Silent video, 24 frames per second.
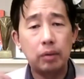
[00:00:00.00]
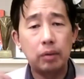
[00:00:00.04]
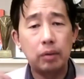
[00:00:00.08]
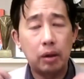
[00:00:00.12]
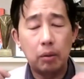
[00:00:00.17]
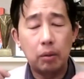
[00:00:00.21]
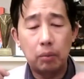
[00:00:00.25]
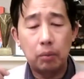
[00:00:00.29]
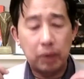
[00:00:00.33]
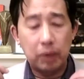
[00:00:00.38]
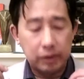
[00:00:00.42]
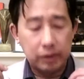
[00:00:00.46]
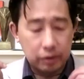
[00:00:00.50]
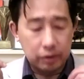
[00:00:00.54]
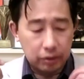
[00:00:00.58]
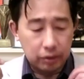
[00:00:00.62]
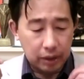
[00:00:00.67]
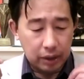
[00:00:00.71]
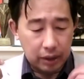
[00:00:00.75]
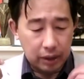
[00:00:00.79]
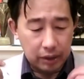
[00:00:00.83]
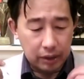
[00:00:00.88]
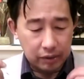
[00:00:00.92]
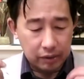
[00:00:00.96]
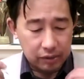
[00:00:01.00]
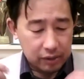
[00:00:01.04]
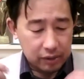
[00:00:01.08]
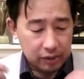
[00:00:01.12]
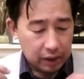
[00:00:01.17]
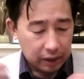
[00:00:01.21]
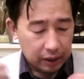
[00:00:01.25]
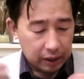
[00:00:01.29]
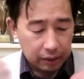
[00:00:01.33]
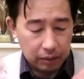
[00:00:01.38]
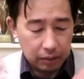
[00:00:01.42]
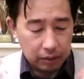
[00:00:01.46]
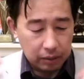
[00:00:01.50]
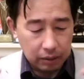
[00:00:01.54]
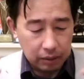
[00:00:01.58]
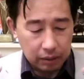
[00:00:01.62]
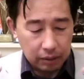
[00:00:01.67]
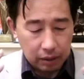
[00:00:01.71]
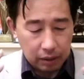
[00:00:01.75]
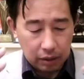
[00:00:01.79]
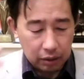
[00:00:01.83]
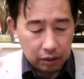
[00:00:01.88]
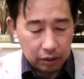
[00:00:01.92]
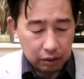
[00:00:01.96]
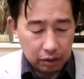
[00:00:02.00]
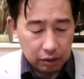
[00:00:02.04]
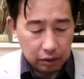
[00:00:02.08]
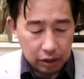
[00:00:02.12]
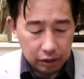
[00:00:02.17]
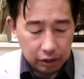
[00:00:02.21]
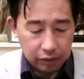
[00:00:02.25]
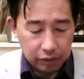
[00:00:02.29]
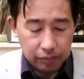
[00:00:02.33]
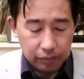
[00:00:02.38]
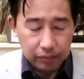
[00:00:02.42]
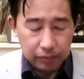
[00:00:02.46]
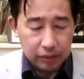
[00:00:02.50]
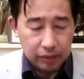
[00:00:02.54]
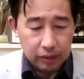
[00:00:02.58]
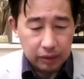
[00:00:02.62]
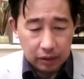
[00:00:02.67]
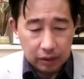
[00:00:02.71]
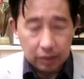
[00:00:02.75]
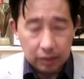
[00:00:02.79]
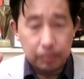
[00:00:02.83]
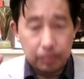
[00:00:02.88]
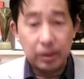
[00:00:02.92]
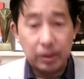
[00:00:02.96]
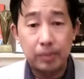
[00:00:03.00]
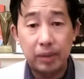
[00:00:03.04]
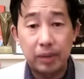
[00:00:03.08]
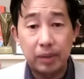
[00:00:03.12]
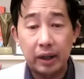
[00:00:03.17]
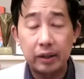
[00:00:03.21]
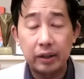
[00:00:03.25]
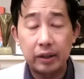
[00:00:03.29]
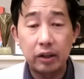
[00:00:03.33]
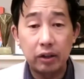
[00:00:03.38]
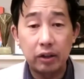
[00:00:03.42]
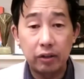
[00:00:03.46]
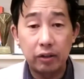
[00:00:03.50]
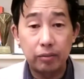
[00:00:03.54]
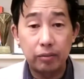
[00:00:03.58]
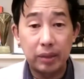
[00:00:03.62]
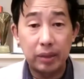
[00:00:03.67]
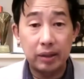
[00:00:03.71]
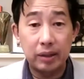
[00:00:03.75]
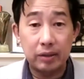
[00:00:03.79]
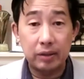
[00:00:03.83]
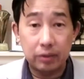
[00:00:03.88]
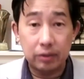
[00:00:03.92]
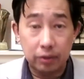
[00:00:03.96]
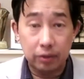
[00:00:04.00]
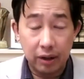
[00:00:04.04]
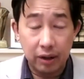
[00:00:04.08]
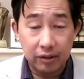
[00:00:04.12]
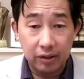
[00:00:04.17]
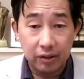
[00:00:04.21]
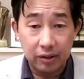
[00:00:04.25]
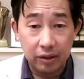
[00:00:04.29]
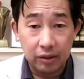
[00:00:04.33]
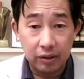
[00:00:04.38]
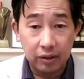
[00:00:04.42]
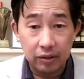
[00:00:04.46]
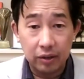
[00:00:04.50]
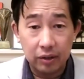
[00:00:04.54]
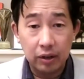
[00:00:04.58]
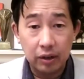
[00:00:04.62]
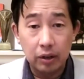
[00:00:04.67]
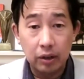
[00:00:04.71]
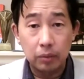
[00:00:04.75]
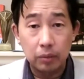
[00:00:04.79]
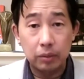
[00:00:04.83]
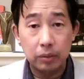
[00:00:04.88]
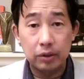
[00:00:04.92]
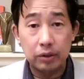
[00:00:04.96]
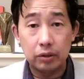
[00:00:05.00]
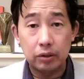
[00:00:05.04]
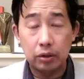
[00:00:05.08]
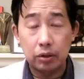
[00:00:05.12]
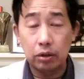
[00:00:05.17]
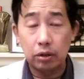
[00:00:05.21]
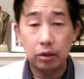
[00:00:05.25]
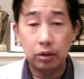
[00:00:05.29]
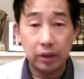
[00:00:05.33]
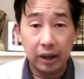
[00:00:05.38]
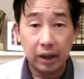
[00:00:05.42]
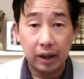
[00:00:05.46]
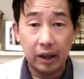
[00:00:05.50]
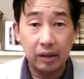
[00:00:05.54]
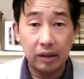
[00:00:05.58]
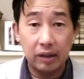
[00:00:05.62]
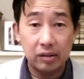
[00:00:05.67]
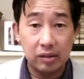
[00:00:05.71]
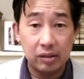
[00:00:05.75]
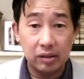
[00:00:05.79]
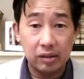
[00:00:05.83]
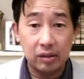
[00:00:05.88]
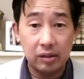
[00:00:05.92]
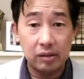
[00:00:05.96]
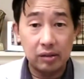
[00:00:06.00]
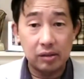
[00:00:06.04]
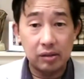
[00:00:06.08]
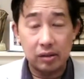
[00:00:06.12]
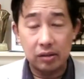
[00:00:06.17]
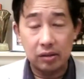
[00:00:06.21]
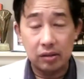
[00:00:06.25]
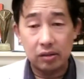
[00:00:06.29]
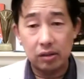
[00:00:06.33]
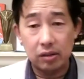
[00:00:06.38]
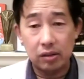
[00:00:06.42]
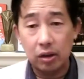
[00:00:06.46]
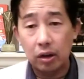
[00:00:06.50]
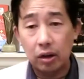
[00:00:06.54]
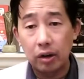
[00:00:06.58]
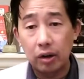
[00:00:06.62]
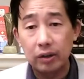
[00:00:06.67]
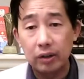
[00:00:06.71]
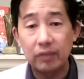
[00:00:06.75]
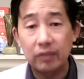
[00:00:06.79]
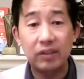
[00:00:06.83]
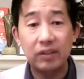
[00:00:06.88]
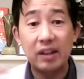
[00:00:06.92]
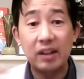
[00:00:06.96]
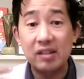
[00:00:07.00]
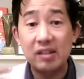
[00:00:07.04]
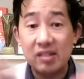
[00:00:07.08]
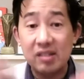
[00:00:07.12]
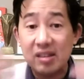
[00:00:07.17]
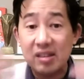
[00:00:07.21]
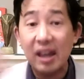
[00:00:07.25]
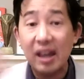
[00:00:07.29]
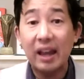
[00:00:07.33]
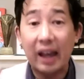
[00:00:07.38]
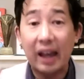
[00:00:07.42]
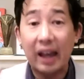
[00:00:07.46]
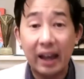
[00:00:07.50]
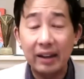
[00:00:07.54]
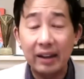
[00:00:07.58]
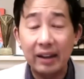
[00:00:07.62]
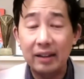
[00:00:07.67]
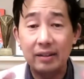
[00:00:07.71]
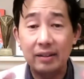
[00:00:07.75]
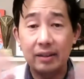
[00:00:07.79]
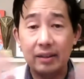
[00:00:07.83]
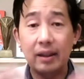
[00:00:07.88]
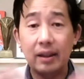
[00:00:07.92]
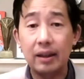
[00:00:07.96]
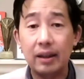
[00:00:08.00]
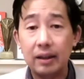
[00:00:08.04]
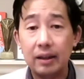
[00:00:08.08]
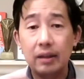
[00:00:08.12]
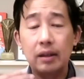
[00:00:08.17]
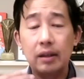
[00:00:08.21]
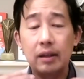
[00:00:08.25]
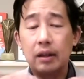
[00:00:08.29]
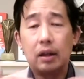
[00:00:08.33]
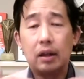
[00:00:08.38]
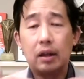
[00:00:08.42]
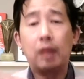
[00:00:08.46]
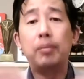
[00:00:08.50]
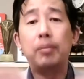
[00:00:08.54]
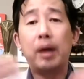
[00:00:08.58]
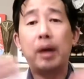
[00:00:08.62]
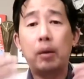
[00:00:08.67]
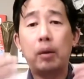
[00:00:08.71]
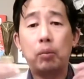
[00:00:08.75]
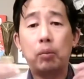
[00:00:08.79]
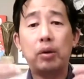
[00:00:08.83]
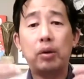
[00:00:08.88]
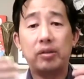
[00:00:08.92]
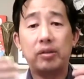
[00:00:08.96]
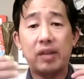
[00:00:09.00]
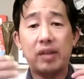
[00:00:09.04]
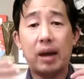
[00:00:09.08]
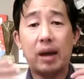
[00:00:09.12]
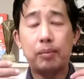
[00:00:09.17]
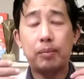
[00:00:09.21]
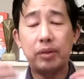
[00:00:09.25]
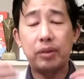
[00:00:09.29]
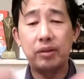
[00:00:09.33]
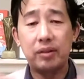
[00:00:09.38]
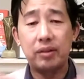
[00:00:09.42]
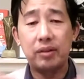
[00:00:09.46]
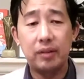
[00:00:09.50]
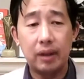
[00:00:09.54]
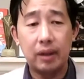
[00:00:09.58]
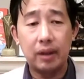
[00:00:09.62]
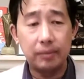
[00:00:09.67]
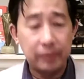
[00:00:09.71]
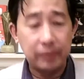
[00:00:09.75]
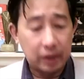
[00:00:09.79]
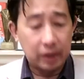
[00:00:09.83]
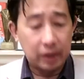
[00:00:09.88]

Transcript: whether it's like, you know, a lot of the people I know have been threatened with court cases and so on if they say anything about what's happened to them,